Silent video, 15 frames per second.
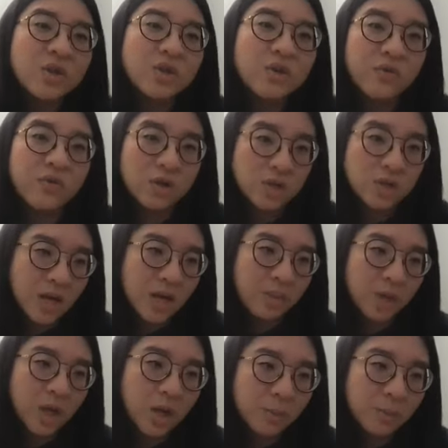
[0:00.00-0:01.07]
The first
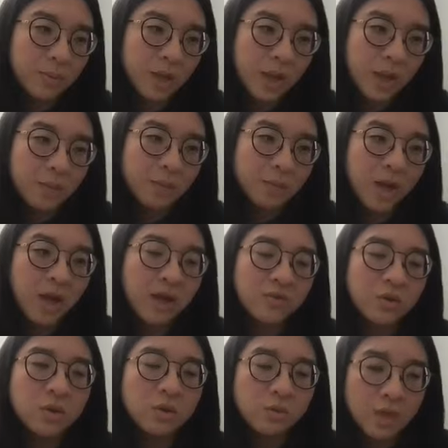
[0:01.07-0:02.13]
time that I applied
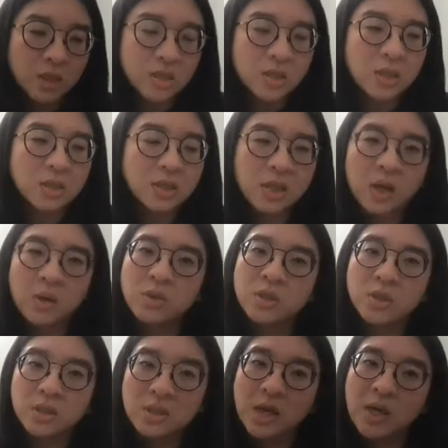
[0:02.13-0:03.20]
for the residency, I
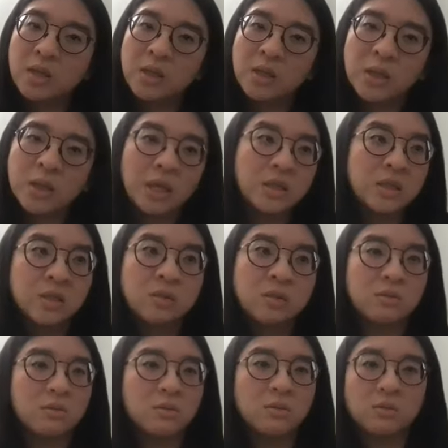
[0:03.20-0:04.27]
was in Thailand and